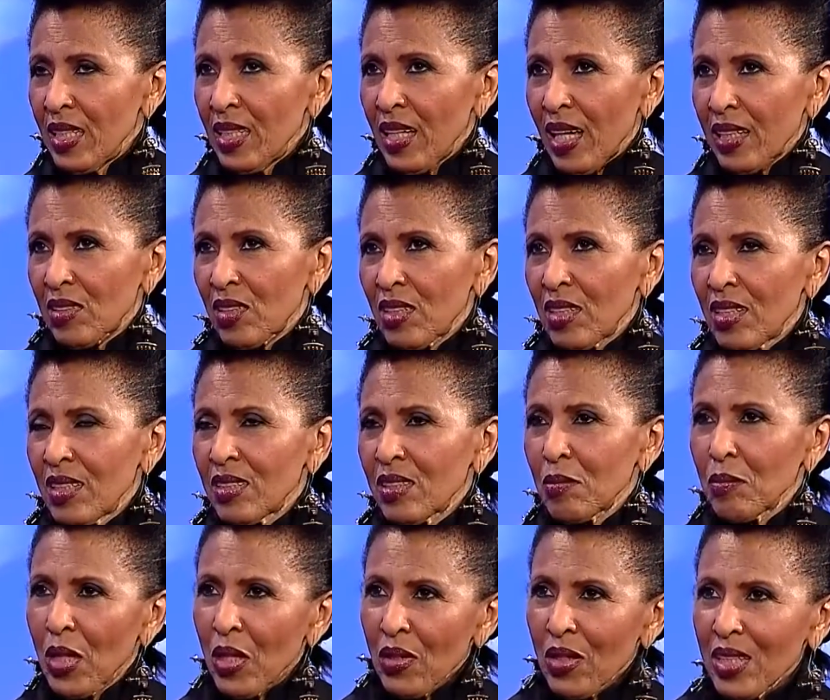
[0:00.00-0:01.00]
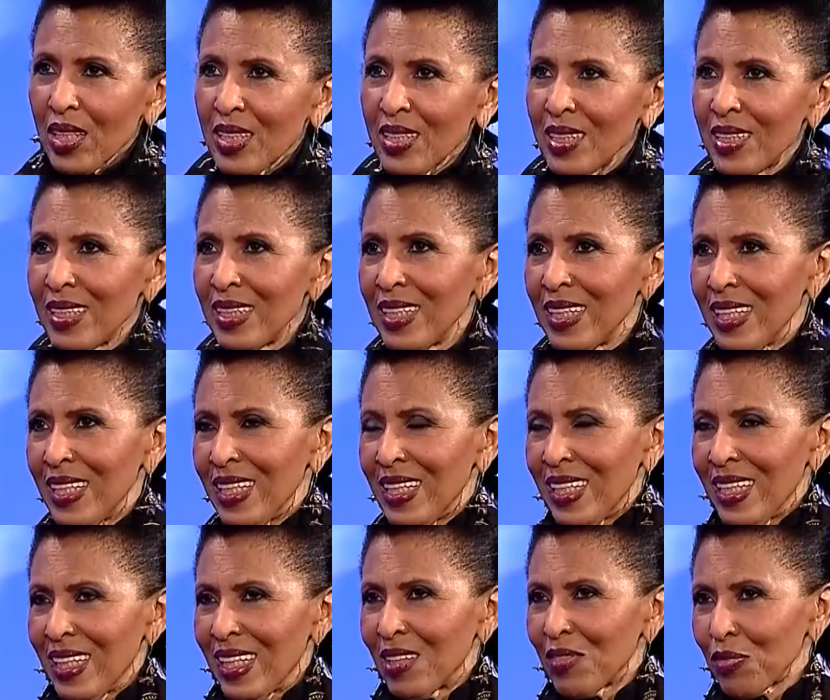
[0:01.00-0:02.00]
Actually, he's American,
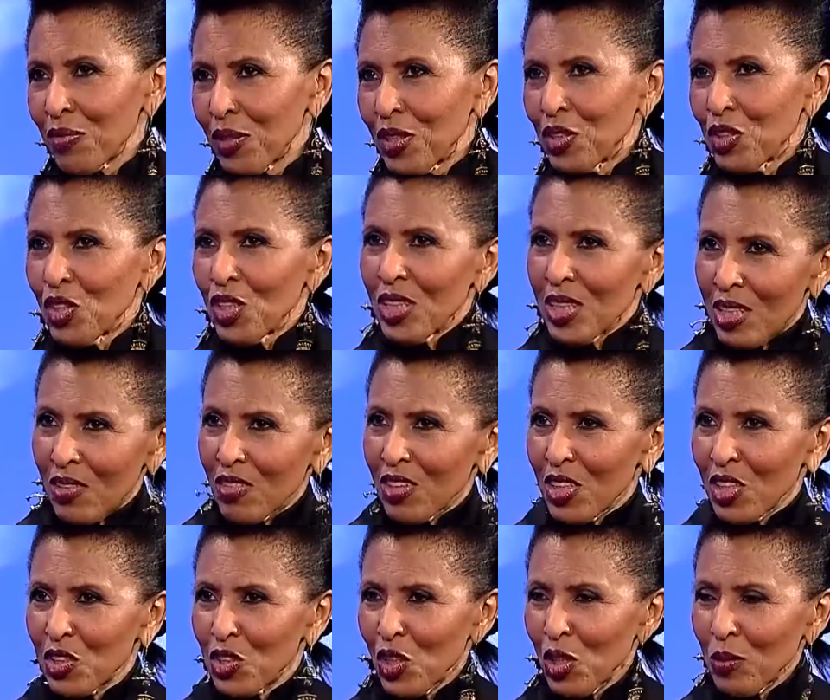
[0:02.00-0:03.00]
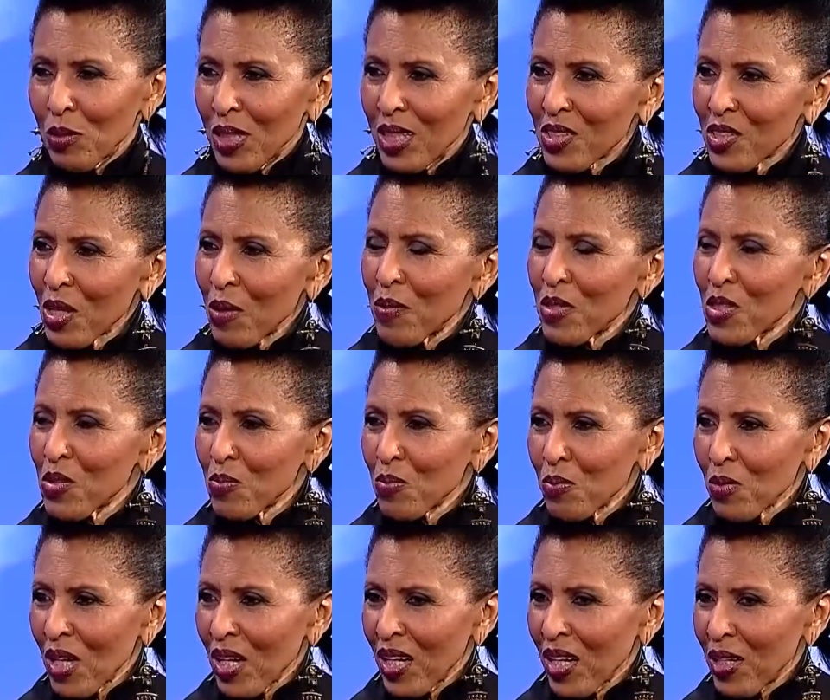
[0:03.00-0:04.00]
French, and living in Germany. His name is
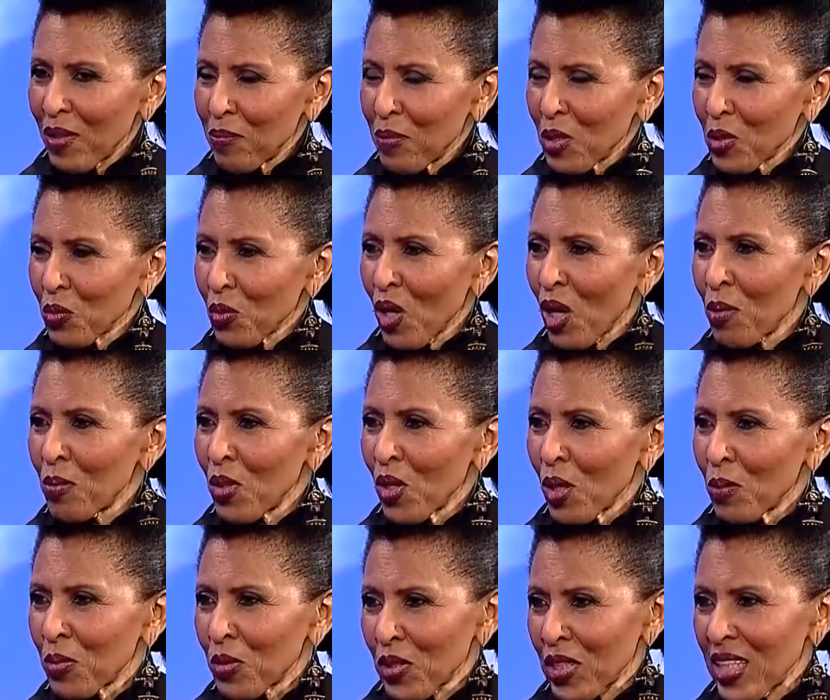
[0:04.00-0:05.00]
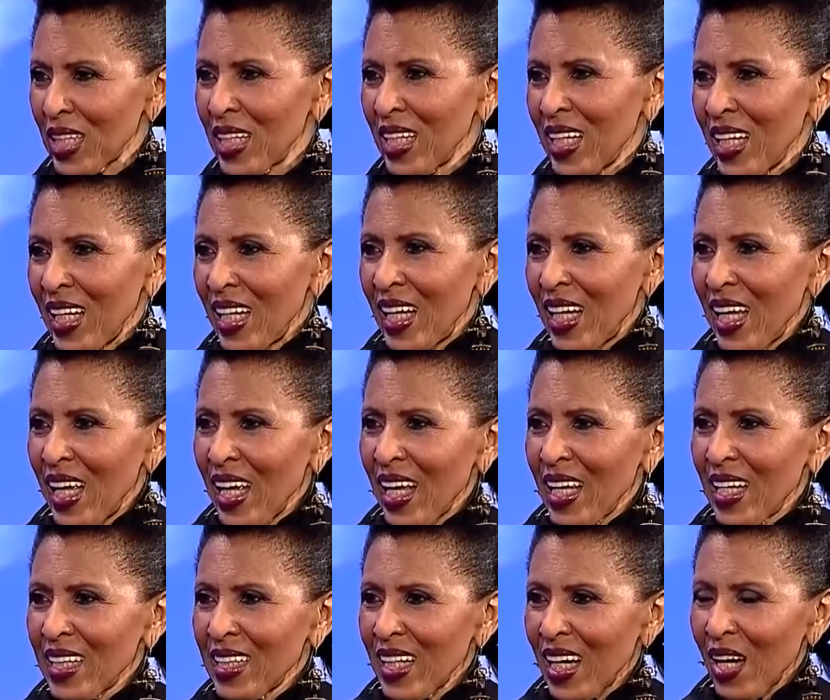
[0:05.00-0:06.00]
Benoit Marbury. Okay.
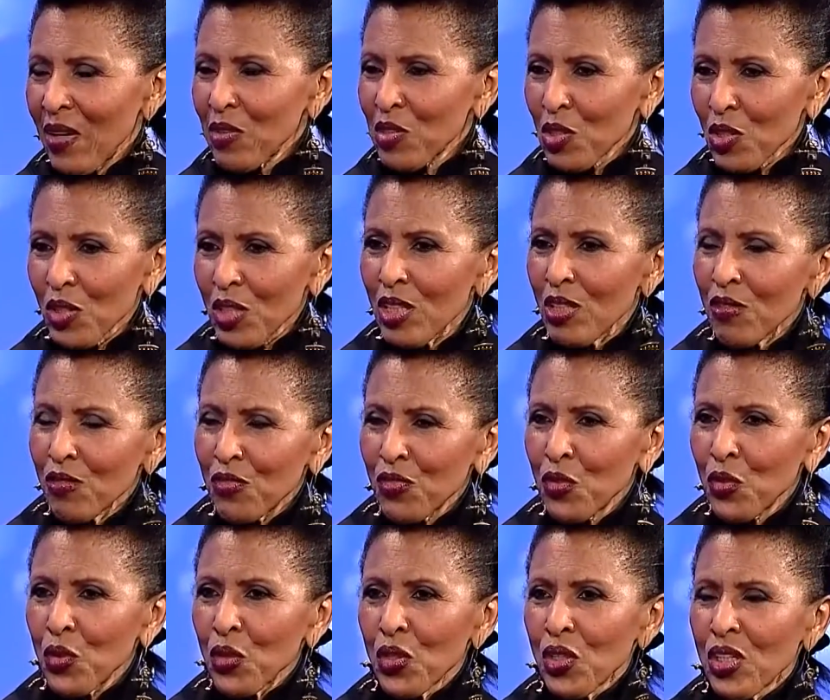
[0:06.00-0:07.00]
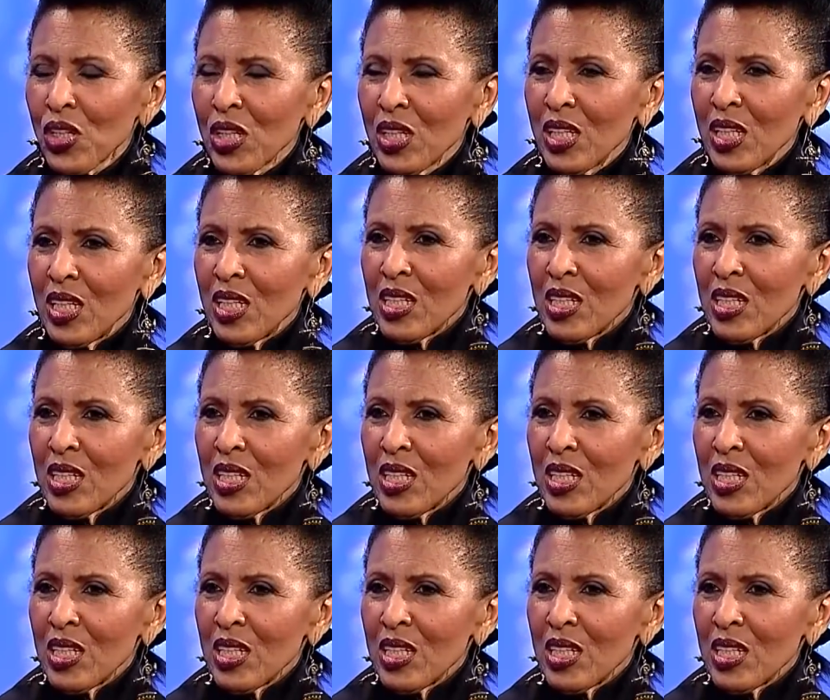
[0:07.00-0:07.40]
And I was looking for